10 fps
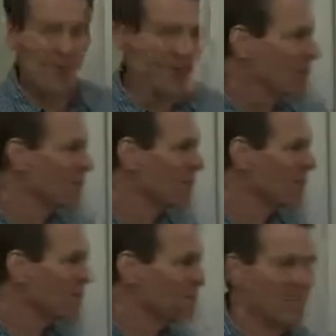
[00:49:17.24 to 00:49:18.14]
rate, 1 over
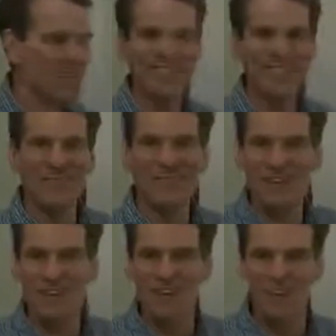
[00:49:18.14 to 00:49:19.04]
x star, is
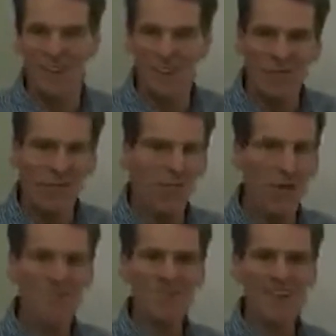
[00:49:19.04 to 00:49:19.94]
infinity. We're
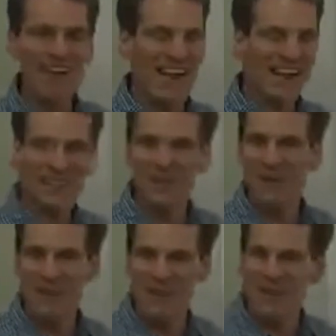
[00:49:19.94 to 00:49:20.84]
representing asset
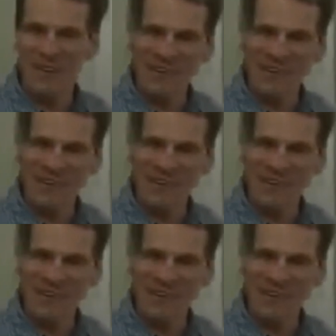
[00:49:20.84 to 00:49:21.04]
prices with an